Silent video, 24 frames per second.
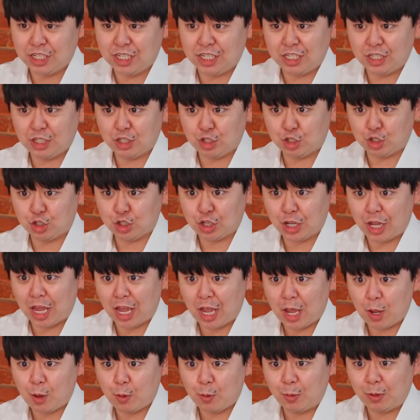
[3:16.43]
Indeed,
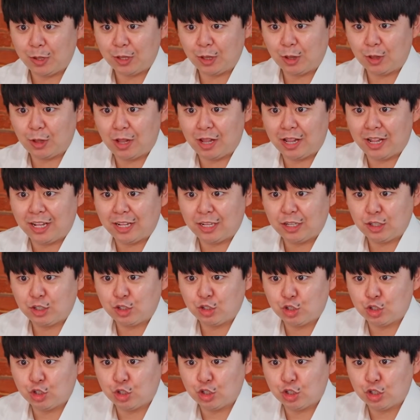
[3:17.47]
this is a piece
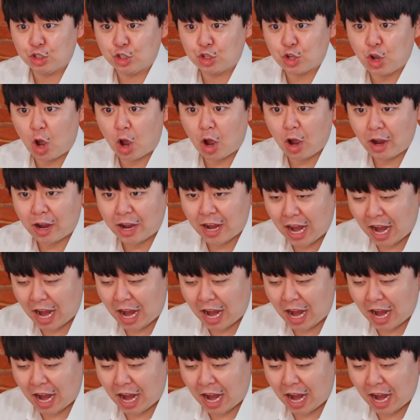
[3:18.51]
of good news